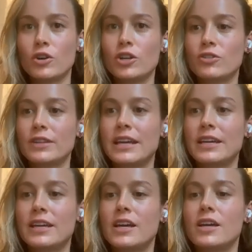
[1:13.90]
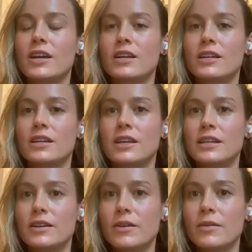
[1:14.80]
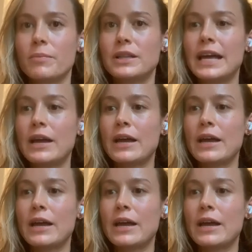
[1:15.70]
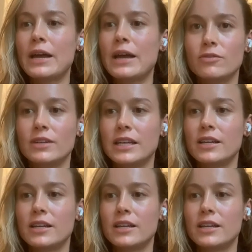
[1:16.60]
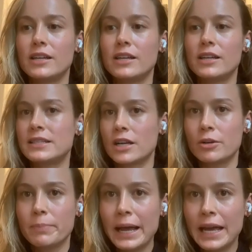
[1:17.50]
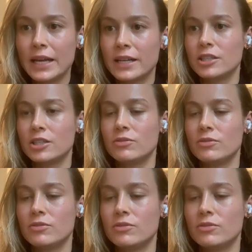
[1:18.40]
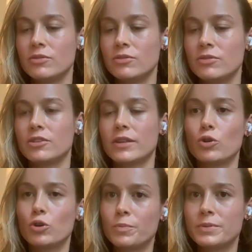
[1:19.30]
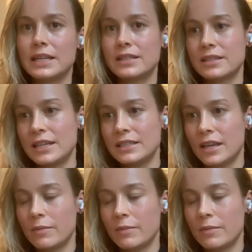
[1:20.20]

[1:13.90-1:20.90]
You're like, but like what? Like you need a new cast iron pan. You need, you're like, oops, need a side